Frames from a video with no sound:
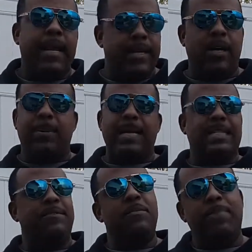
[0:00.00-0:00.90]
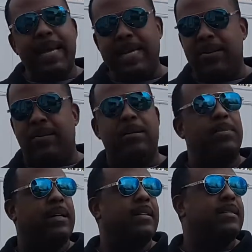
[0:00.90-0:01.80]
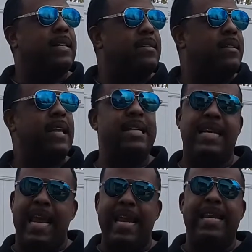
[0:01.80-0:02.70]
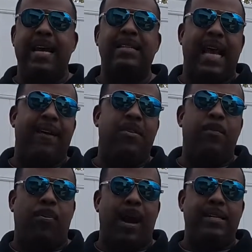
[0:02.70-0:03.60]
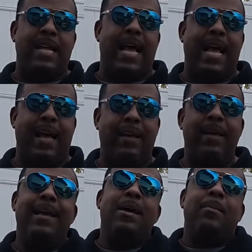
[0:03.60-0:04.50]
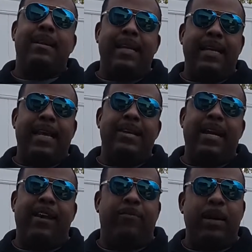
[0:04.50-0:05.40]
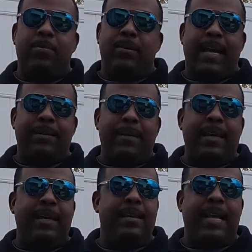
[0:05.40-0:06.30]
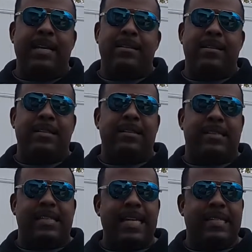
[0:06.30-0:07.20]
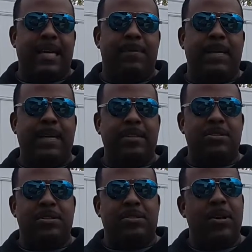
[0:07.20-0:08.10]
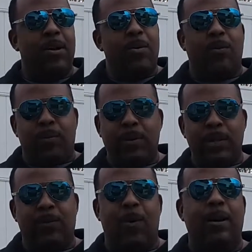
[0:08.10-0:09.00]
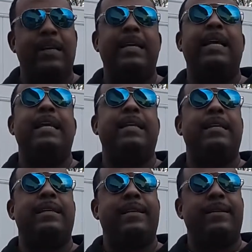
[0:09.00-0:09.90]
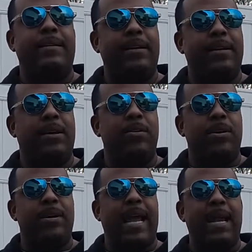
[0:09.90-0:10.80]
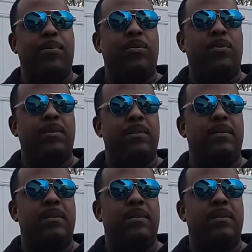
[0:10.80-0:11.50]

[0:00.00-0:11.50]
nobody's even bidding on them because he does have them priced high, but then again, you have people like me that see something and you just really want it, and you know, you're able